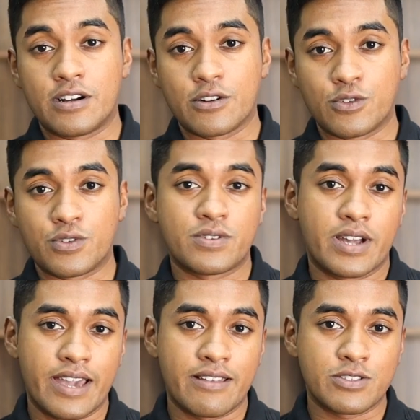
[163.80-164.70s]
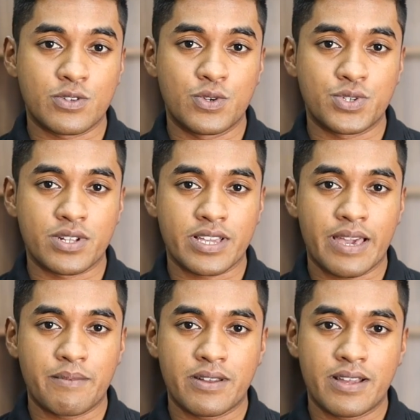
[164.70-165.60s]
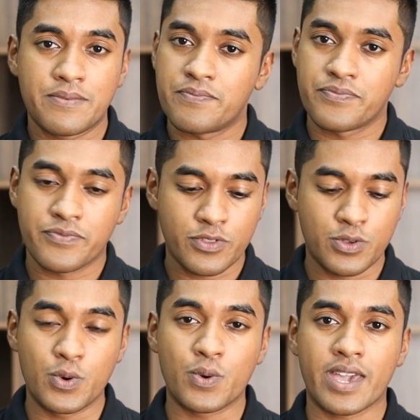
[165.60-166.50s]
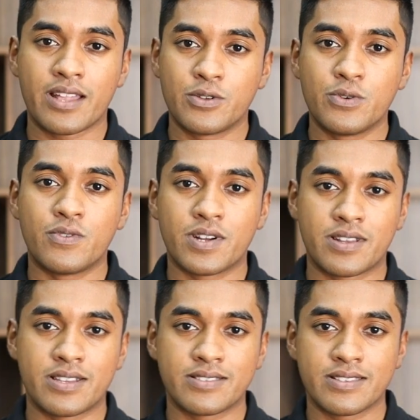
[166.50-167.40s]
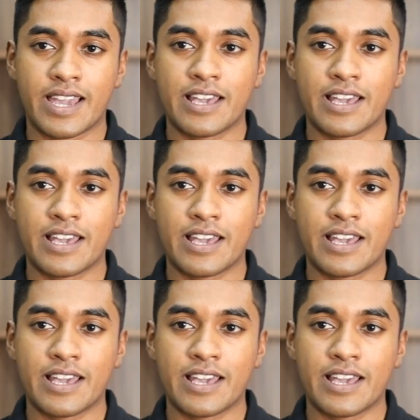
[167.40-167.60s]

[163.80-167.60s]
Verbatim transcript: uh, good high resolution camera, you can do wonders.